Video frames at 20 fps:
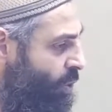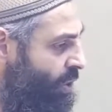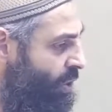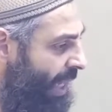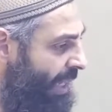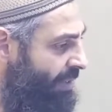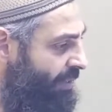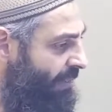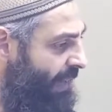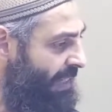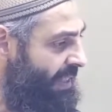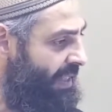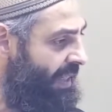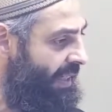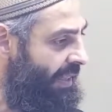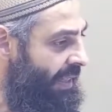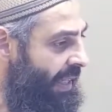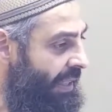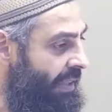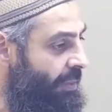stand fast like
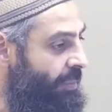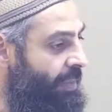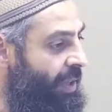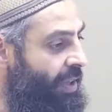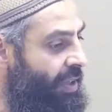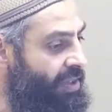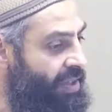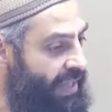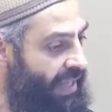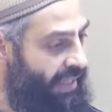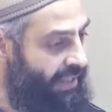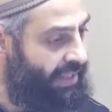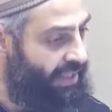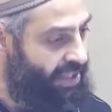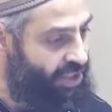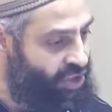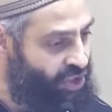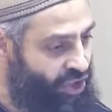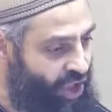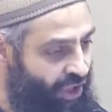that? Because it
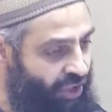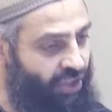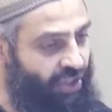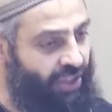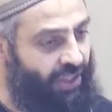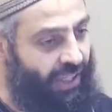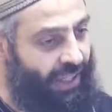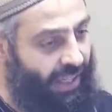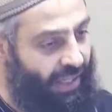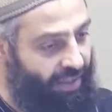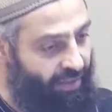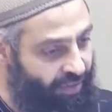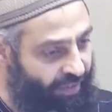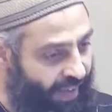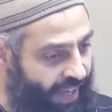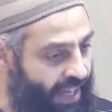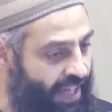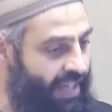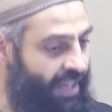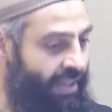is not in
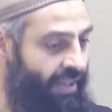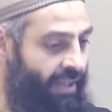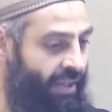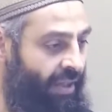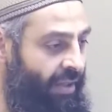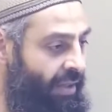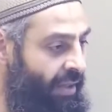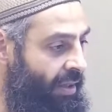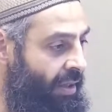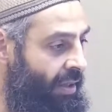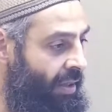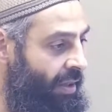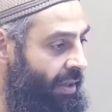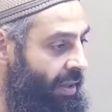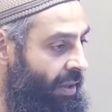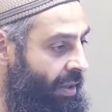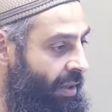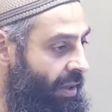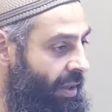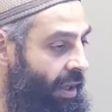vain.
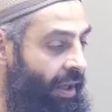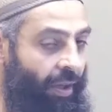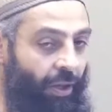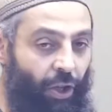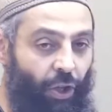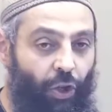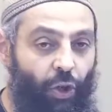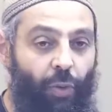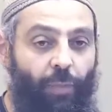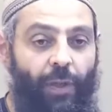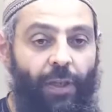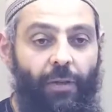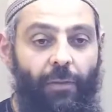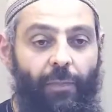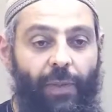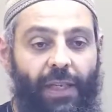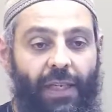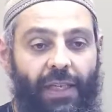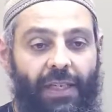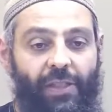
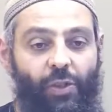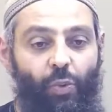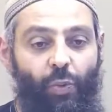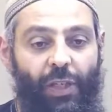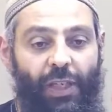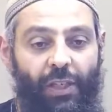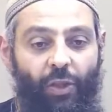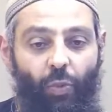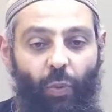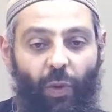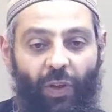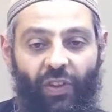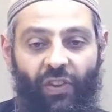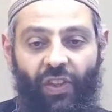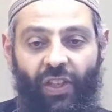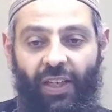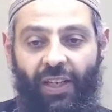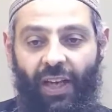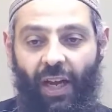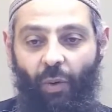Human beings, we need one
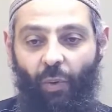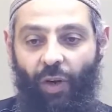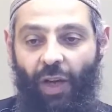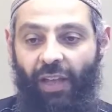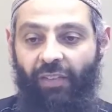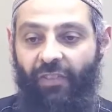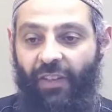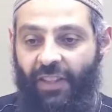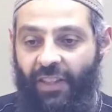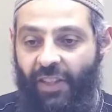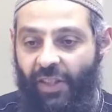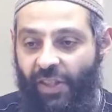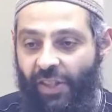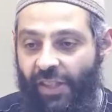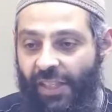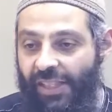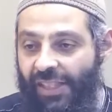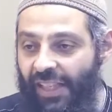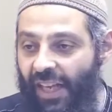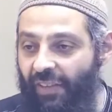thing in our life. It is
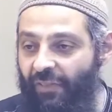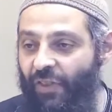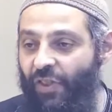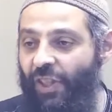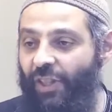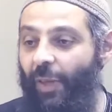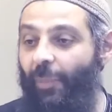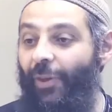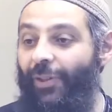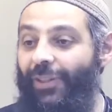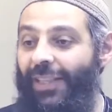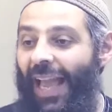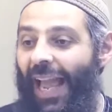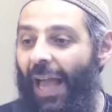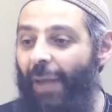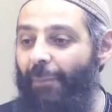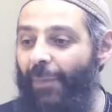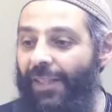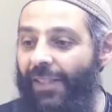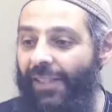this life is not about
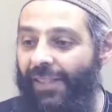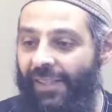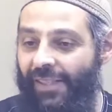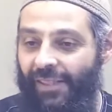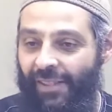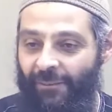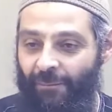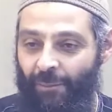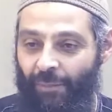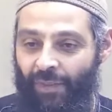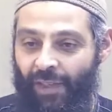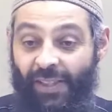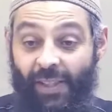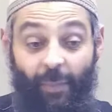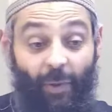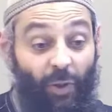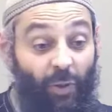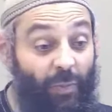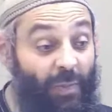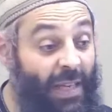happiness, it's
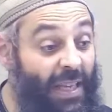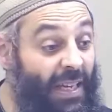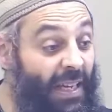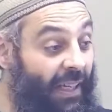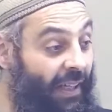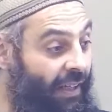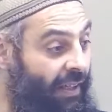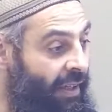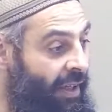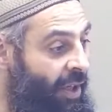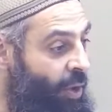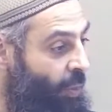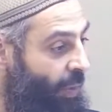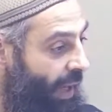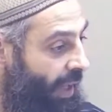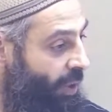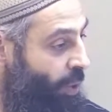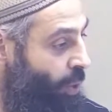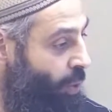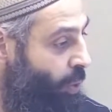about meaning.
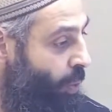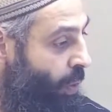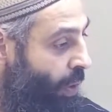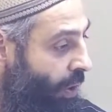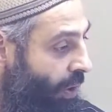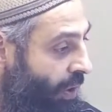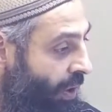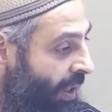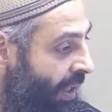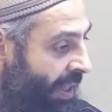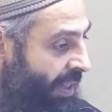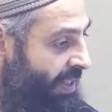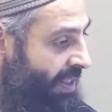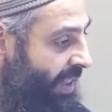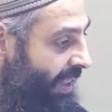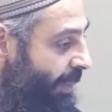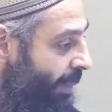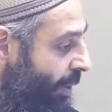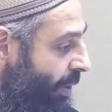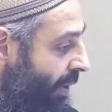When I go to work, it's
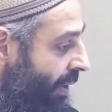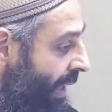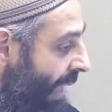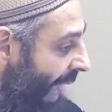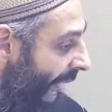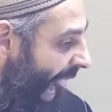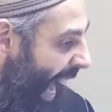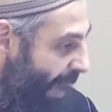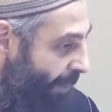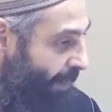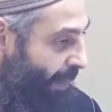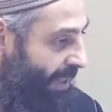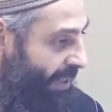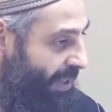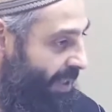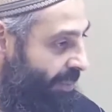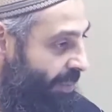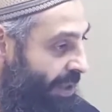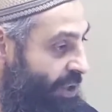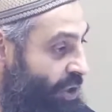not about
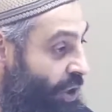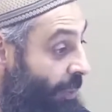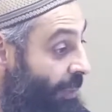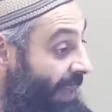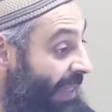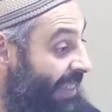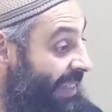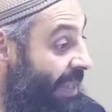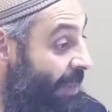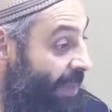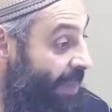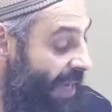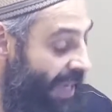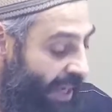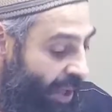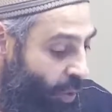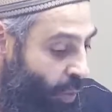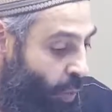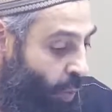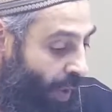happiness in my job, it's the
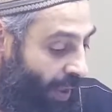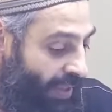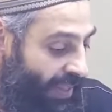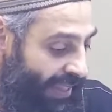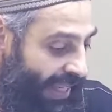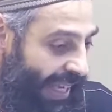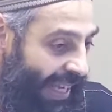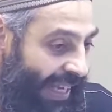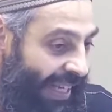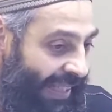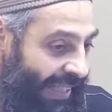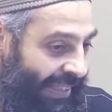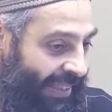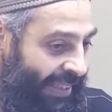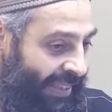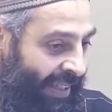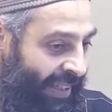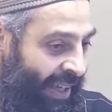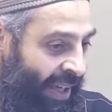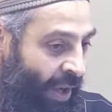meaning. What's in
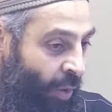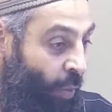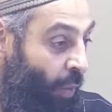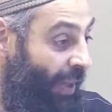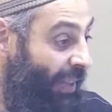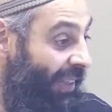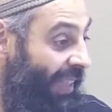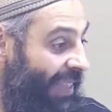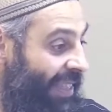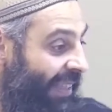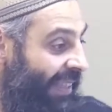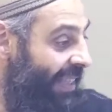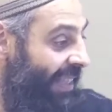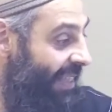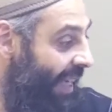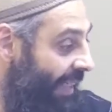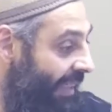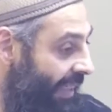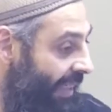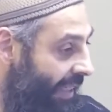it? What does it
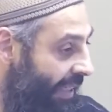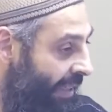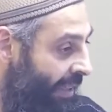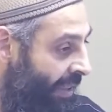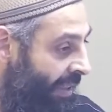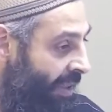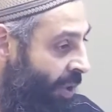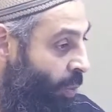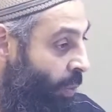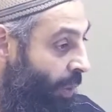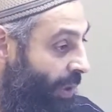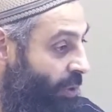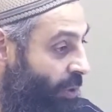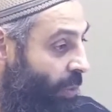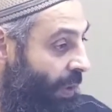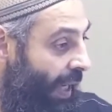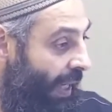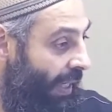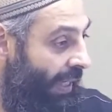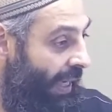result in?
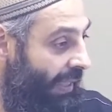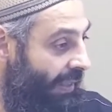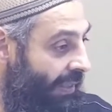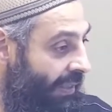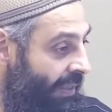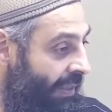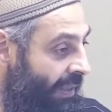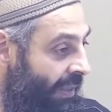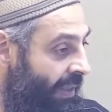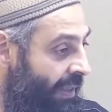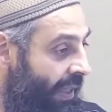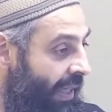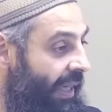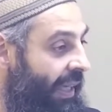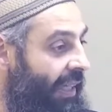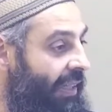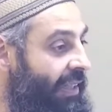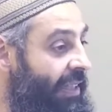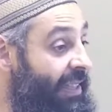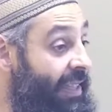What will I get?
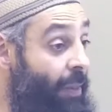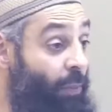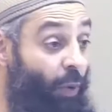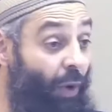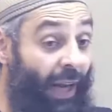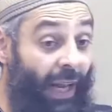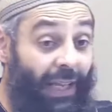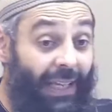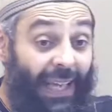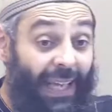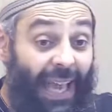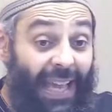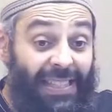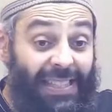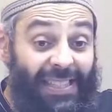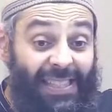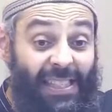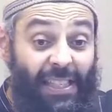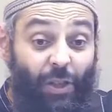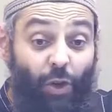When I
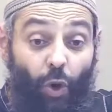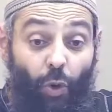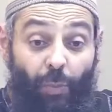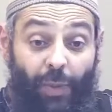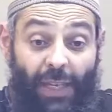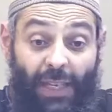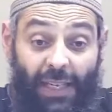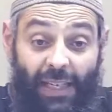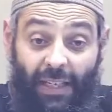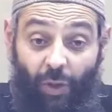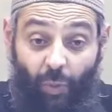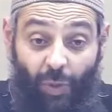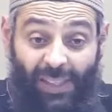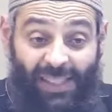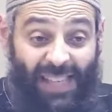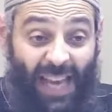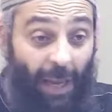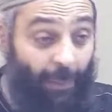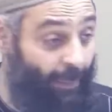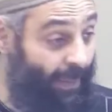can see no meaning in
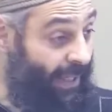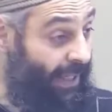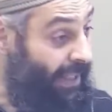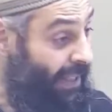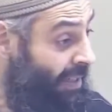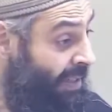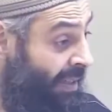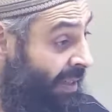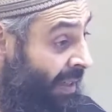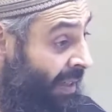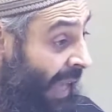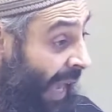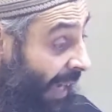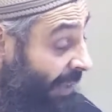what's happening,